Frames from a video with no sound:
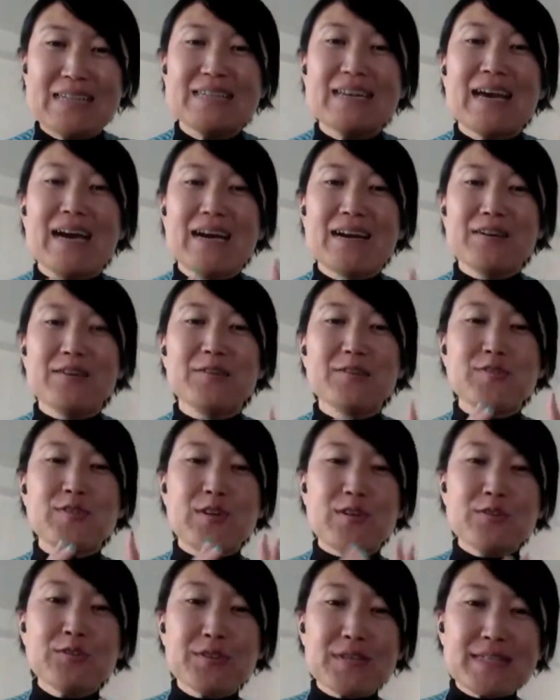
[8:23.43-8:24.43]
Now,
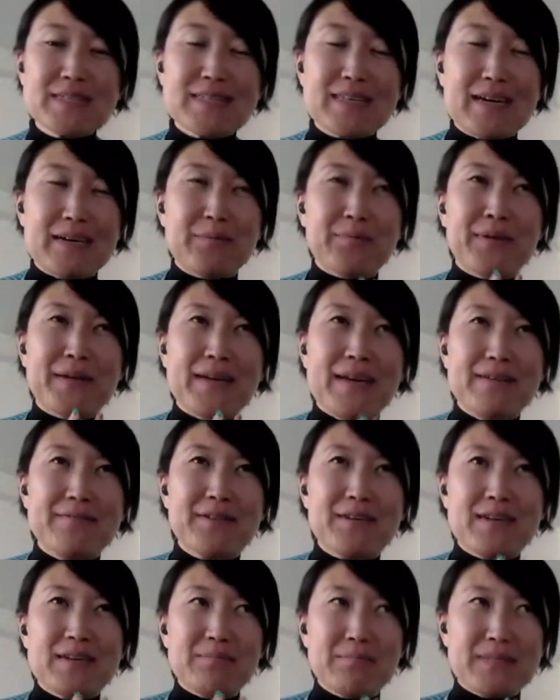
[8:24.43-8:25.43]
notice that
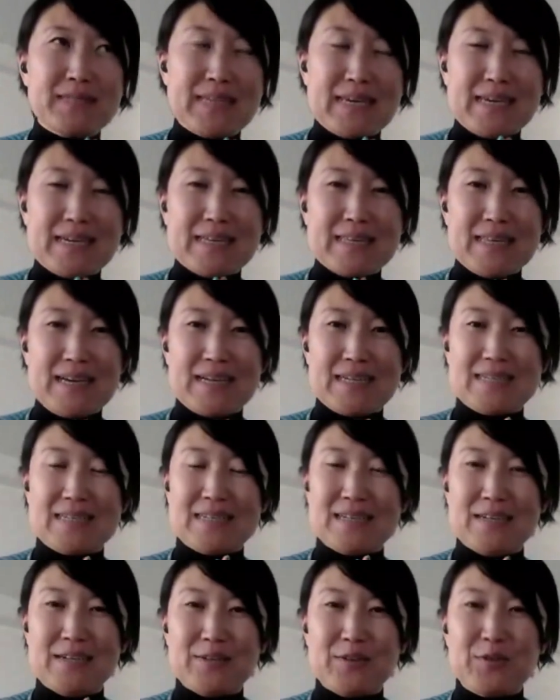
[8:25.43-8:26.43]
whenever I'm saying that
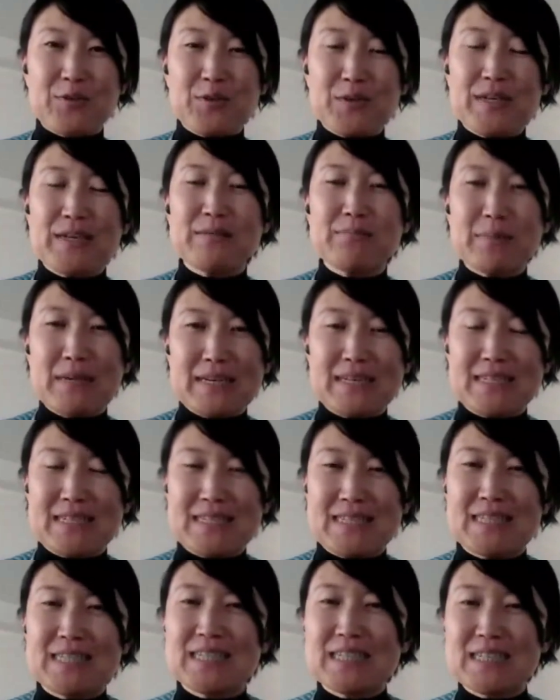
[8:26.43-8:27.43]
you can make a
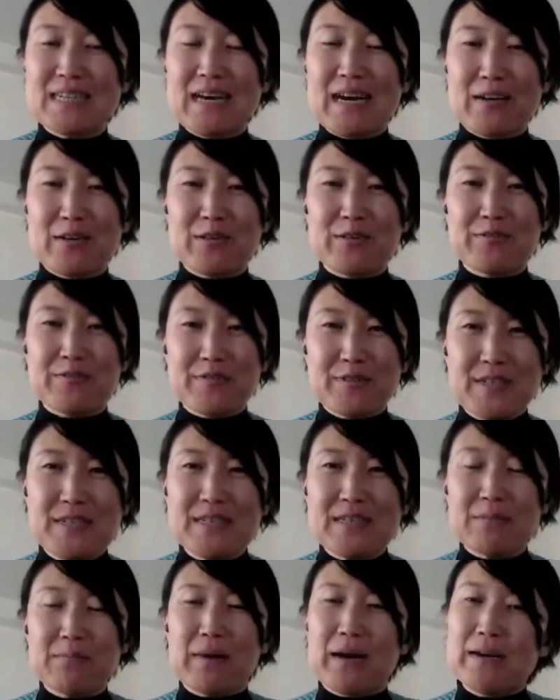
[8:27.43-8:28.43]
decision out of
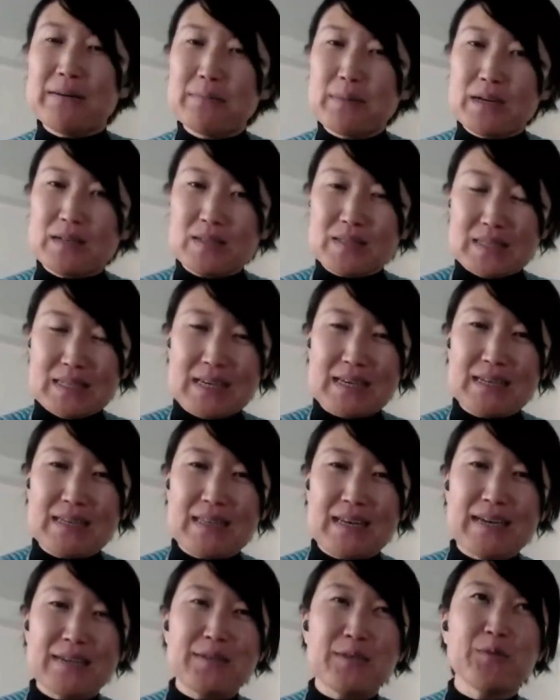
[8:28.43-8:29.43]
freedom, I'm not saying
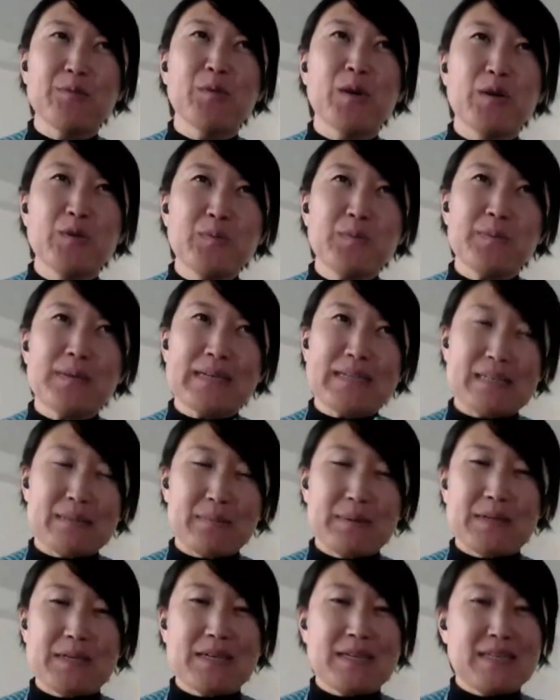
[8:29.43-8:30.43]
that you won't be
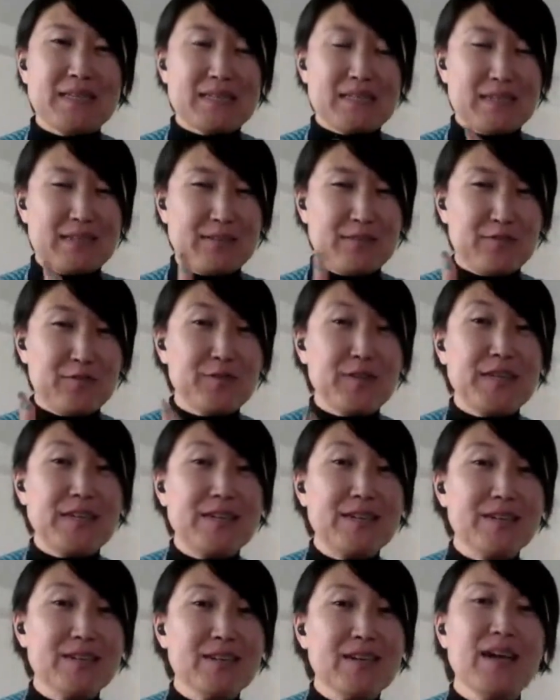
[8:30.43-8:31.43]
experiencing
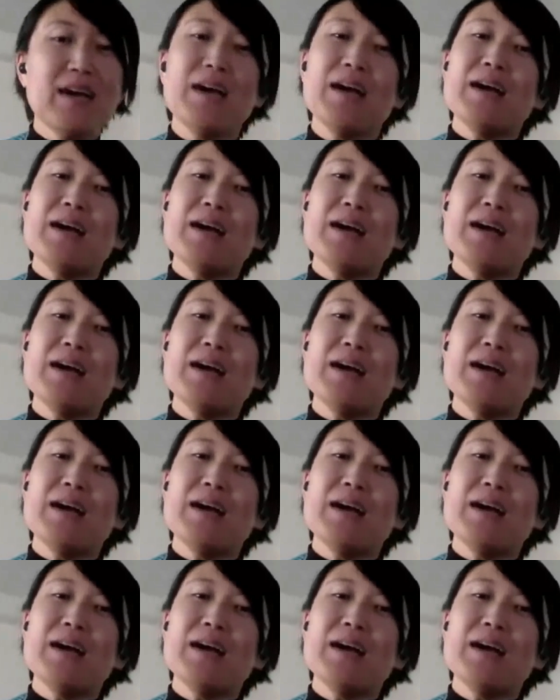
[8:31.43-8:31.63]
fear,